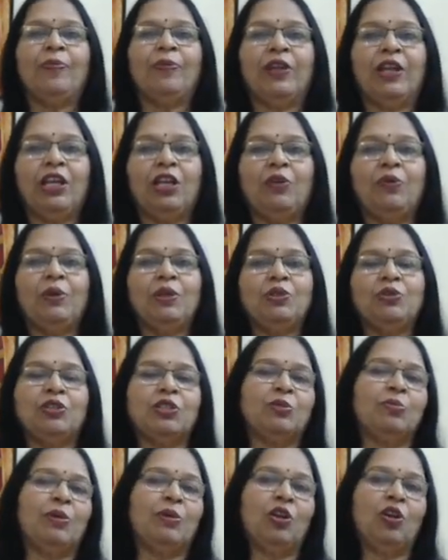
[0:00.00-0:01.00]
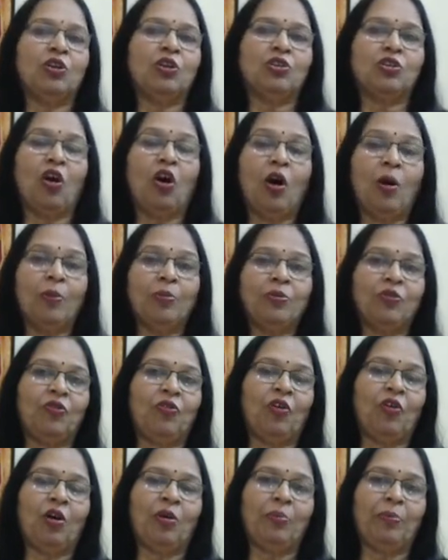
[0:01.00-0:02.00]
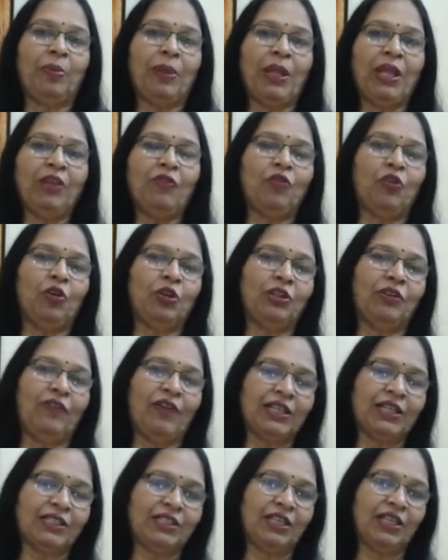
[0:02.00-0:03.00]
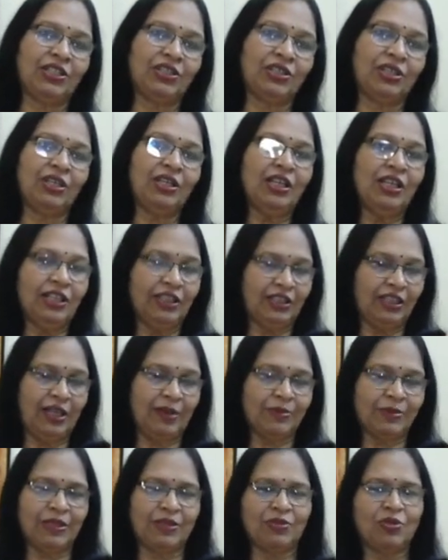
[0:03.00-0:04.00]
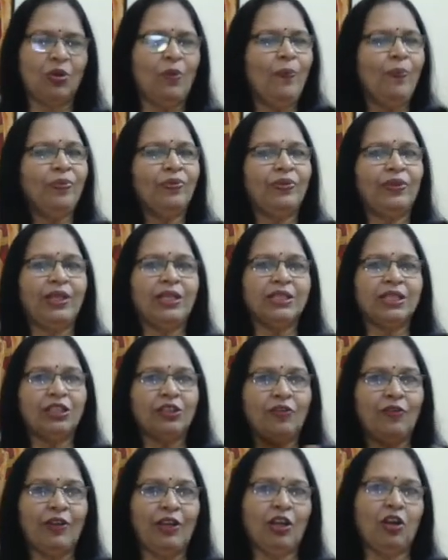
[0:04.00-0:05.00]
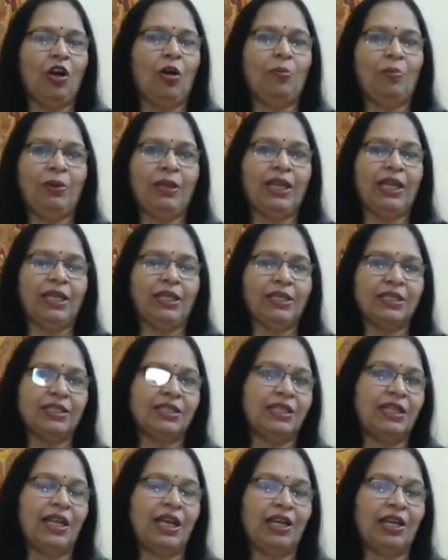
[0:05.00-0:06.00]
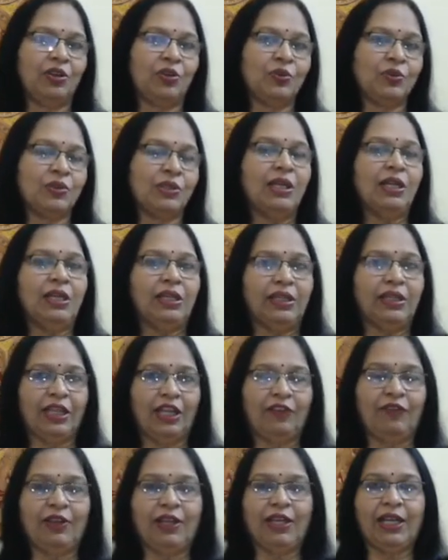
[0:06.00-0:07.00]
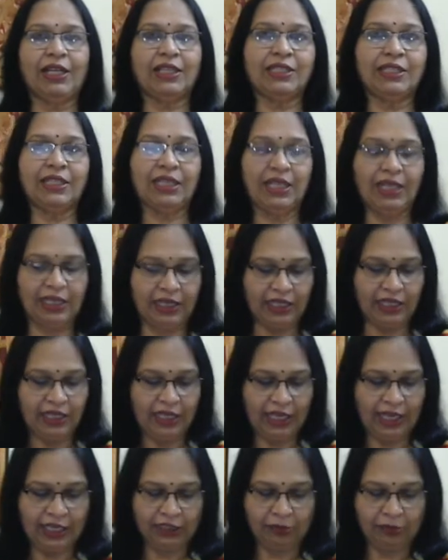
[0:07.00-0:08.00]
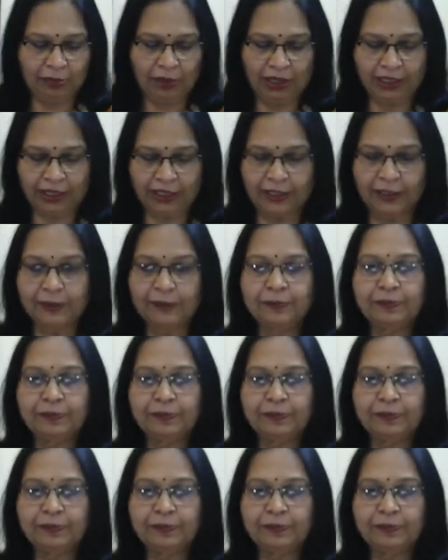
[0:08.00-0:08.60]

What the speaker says: individuals may not opt for paying for the vaccination themselves. So these are the very complicated scenarios that we can see in the health market.